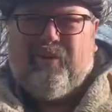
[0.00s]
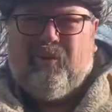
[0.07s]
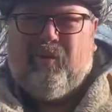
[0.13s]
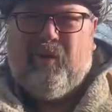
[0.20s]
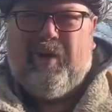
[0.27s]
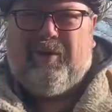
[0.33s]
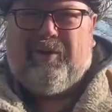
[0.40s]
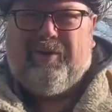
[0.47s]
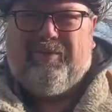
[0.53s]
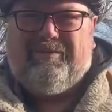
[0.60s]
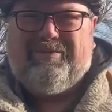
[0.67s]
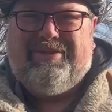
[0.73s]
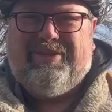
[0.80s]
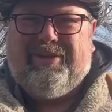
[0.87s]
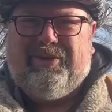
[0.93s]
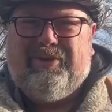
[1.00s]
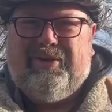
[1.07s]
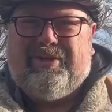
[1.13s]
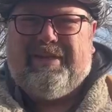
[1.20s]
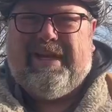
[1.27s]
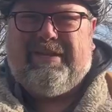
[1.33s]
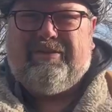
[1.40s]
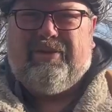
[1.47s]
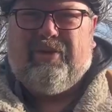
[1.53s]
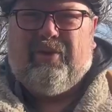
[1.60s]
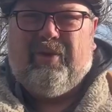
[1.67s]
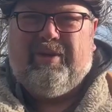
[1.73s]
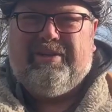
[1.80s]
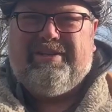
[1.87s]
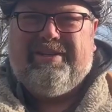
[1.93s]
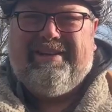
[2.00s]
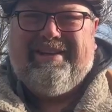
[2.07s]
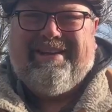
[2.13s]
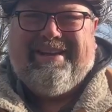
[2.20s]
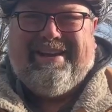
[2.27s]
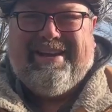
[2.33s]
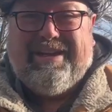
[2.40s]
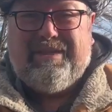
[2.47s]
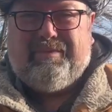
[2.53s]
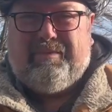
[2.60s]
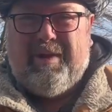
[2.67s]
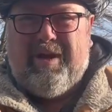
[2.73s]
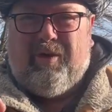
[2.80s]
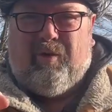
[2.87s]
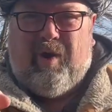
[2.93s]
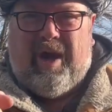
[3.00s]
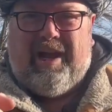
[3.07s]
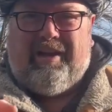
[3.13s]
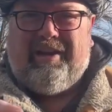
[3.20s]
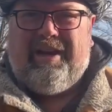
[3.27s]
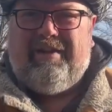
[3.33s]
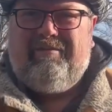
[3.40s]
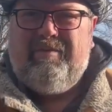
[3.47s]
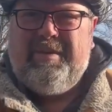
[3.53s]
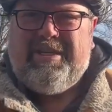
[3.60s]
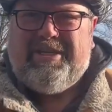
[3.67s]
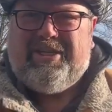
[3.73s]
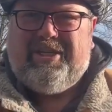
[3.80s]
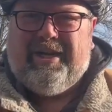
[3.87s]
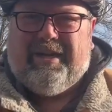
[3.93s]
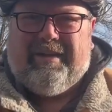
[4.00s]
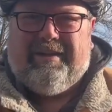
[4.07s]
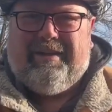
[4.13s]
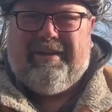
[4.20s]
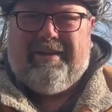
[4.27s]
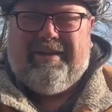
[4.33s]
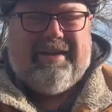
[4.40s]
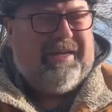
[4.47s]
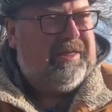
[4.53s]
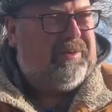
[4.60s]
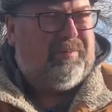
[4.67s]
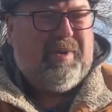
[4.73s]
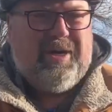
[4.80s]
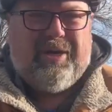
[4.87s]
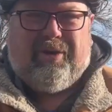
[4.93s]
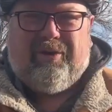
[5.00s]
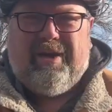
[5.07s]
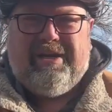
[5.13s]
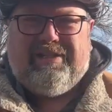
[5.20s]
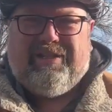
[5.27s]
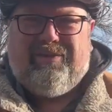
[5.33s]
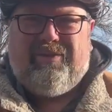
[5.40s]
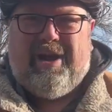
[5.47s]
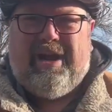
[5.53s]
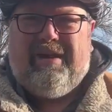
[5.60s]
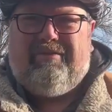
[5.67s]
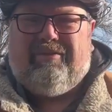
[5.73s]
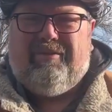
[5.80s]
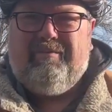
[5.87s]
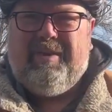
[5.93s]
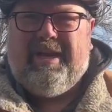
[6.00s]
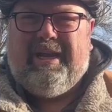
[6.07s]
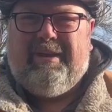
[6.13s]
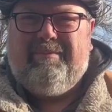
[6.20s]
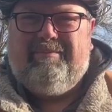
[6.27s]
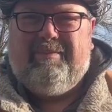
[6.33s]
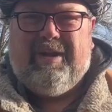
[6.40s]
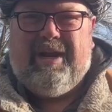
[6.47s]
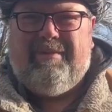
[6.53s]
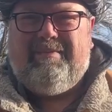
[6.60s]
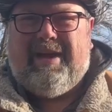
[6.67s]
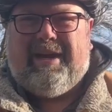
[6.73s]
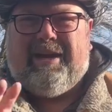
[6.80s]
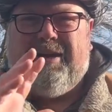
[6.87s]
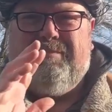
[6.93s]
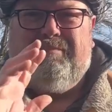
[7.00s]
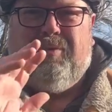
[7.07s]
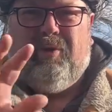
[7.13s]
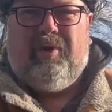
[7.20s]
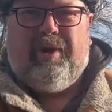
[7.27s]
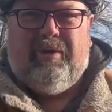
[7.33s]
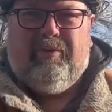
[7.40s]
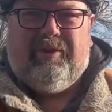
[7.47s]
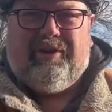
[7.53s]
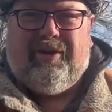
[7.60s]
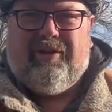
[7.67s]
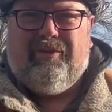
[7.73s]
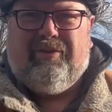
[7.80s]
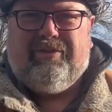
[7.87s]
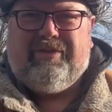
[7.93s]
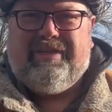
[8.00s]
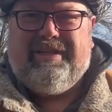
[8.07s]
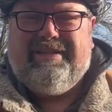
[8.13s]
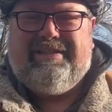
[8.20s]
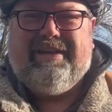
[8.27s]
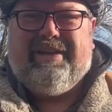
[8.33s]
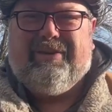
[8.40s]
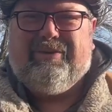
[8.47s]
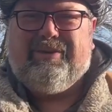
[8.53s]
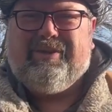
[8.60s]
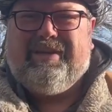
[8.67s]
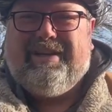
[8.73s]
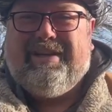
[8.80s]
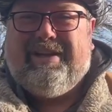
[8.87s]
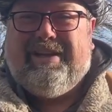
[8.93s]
Welcome to Hooks Outdoors. It's been a while and I've missed you. It's been a crazy ride for me, but I'm not going to bore you with all those details.